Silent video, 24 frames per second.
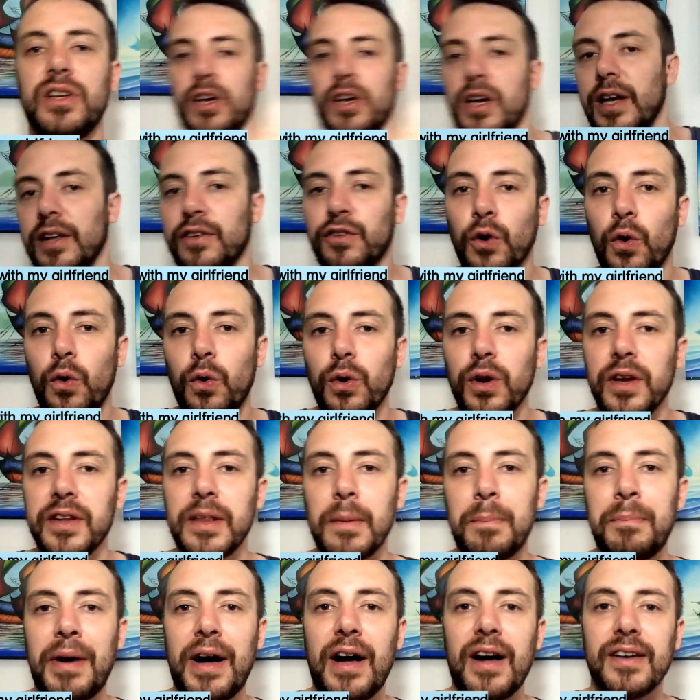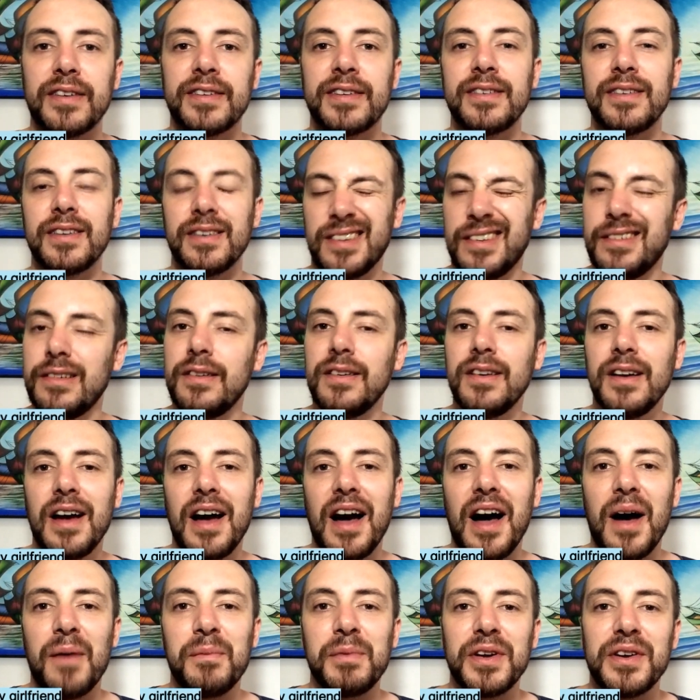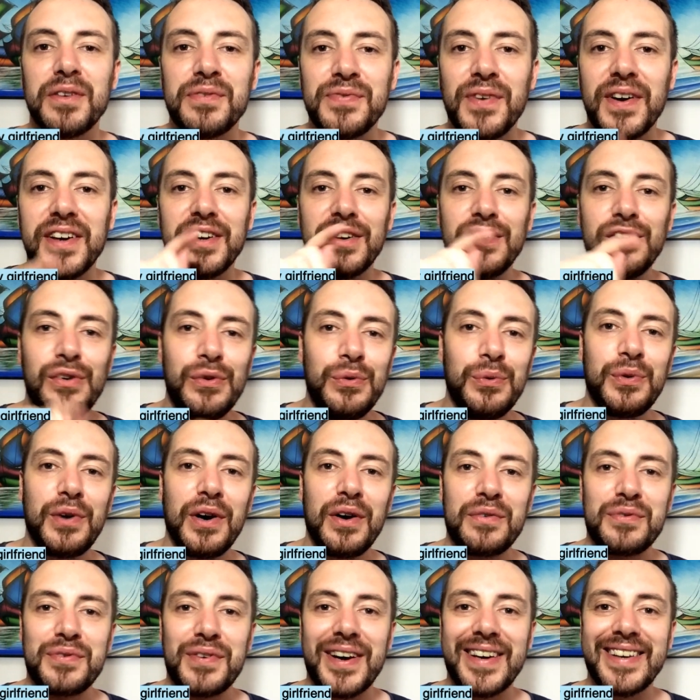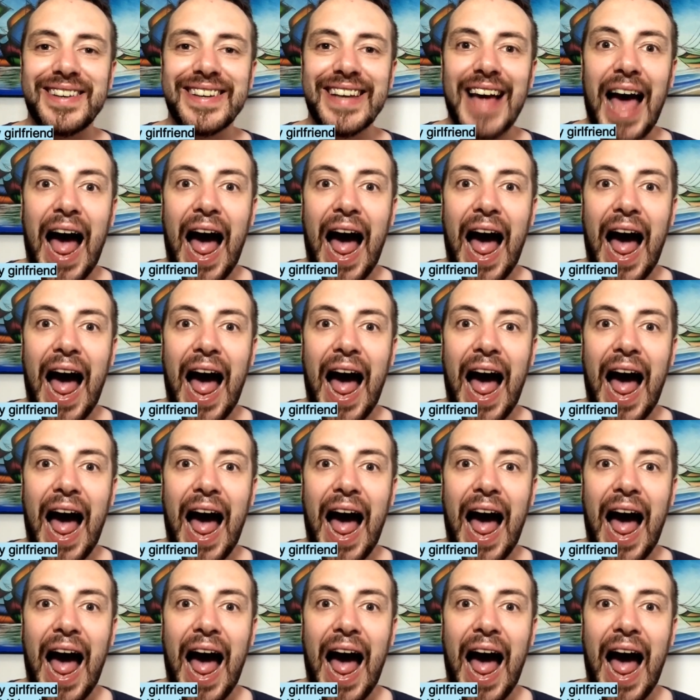It's all in the past. I'm going to find a new girlfriend.